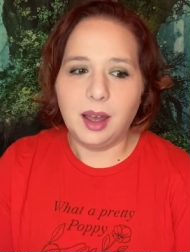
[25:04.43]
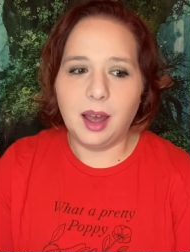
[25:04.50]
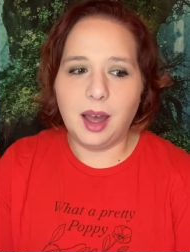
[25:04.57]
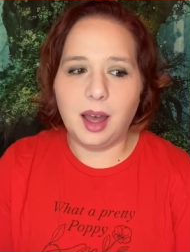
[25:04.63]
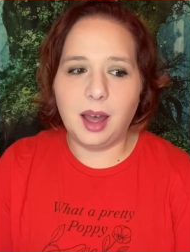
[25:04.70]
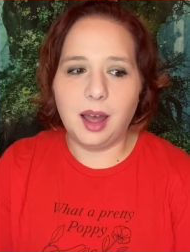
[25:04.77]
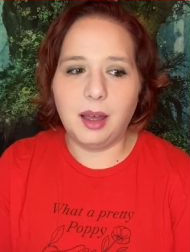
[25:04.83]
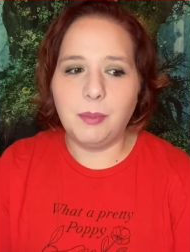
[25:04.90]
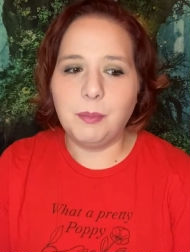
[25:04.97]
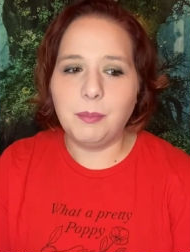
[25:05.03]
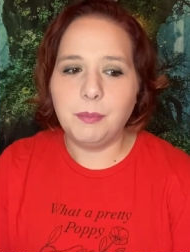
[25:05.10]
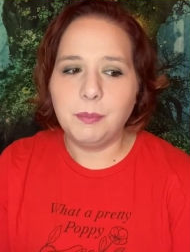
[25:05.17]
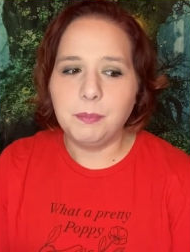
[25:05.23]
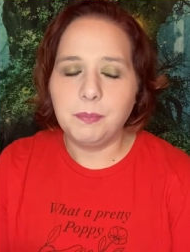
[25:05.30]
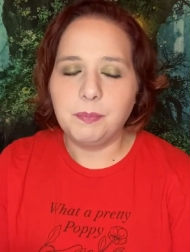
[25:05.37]

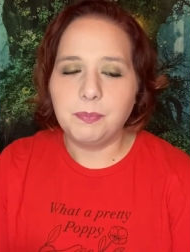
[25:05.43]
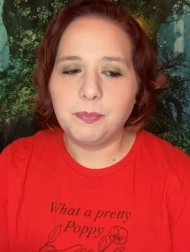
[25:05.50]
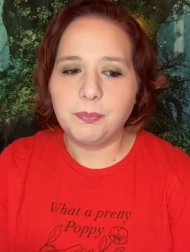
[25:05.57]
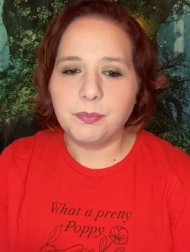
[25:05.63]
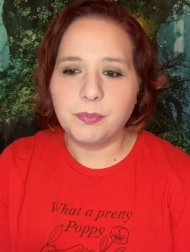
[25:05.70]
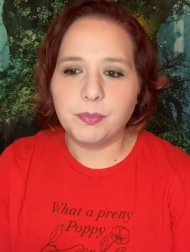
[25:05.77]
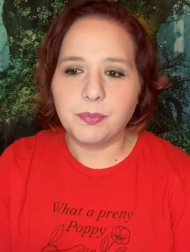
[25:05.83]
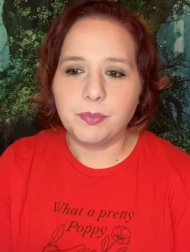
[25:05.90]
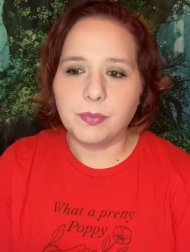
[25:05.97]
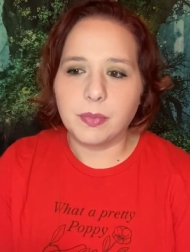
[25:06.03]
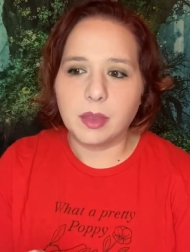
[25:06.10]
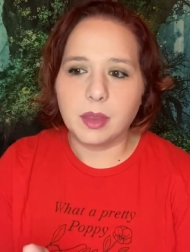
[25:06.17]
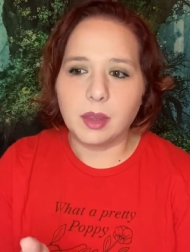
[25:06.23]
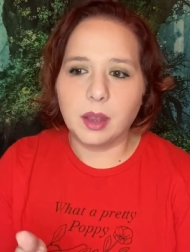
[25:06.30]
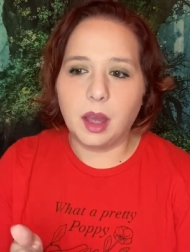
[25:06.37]
Um,
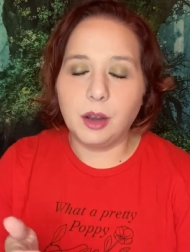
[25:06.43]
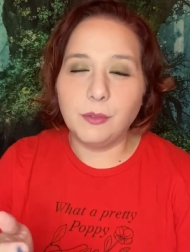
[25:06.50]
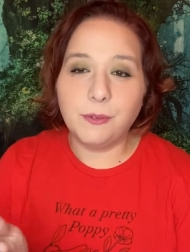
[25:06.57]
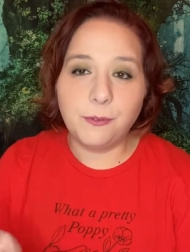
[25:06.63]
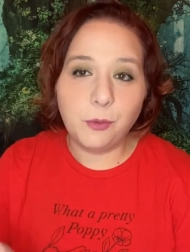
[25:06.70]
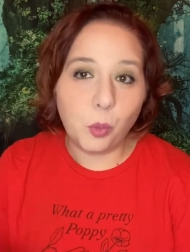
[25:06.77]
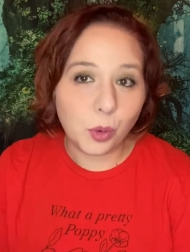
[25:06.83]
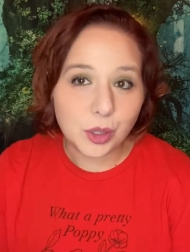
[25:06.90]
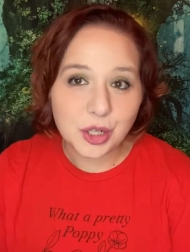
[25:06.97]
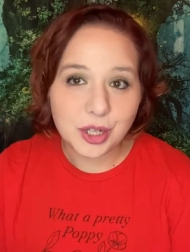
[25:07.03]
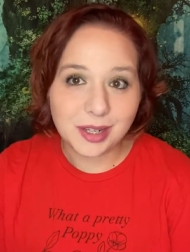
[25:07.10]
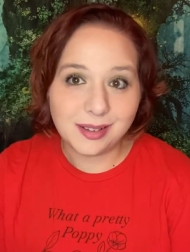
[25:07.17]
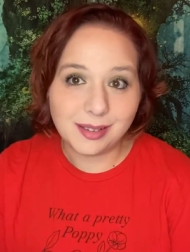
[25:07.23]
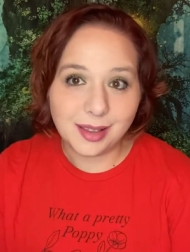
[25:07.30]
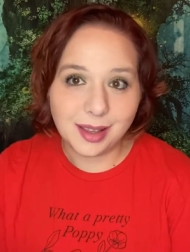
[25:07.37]

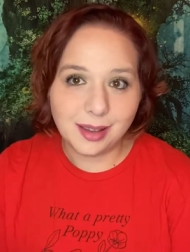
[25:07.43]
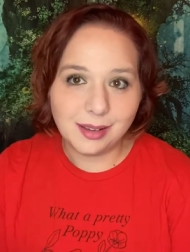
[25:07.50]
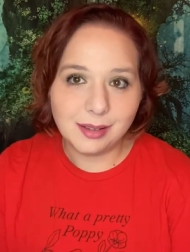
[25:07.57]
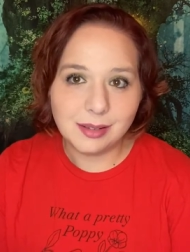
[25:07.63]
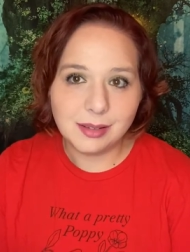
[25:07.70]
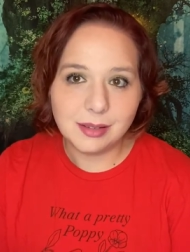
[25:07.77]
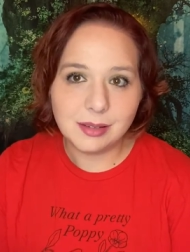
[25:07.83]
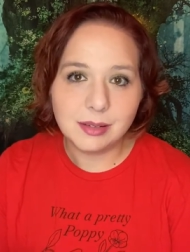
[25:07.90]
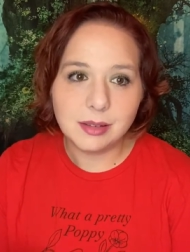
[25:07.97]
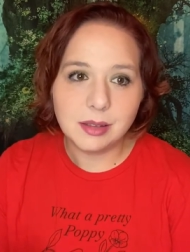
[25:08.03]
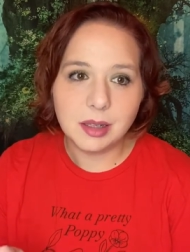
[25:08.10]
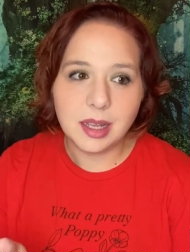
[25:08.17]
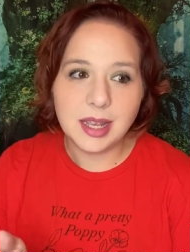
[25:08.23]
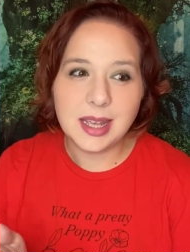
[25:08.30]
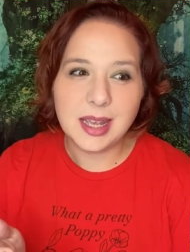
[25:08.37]
unfortunately,
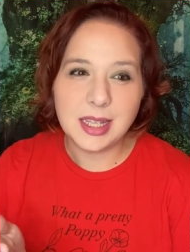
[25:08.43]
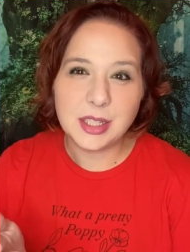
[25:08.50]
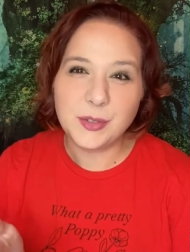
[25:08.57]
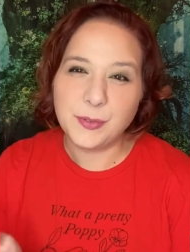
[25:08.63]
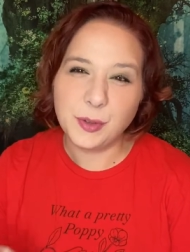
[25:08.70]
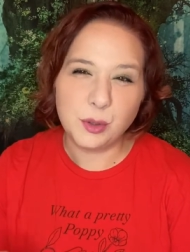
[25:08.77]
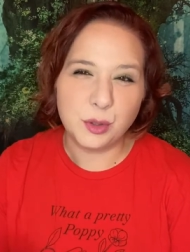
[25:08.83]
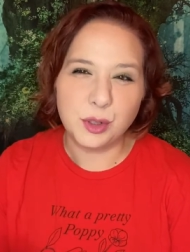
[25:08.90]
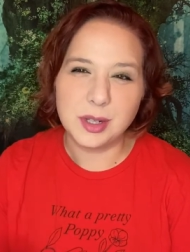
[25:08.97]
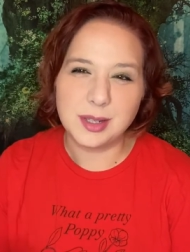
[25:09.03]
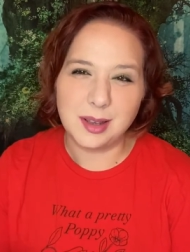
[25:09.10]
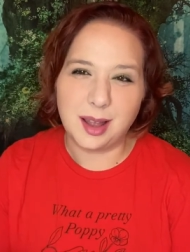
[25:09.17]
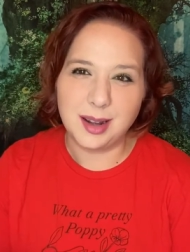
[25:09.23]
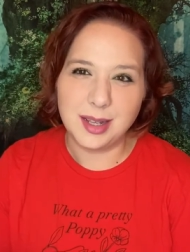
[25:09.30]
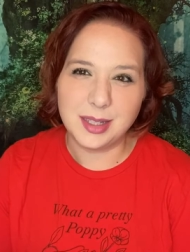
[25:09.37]
his future is
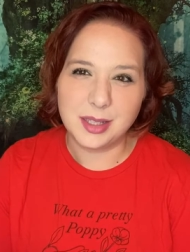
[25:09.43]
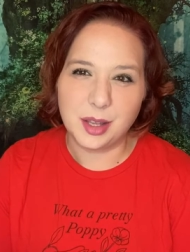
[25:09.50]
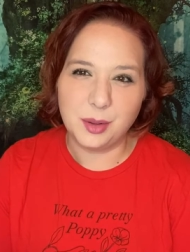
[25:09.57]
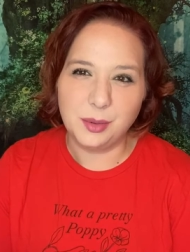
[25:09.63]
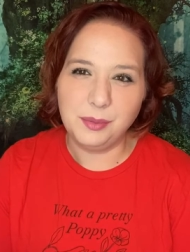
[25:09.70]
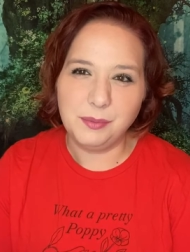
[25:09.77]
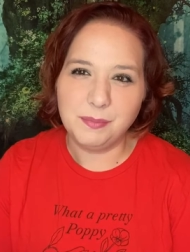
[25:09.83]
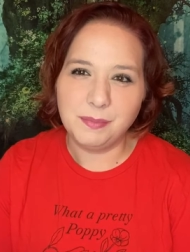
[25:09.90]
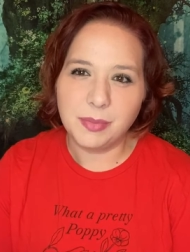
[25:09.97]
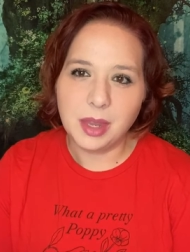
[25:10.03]
not his own.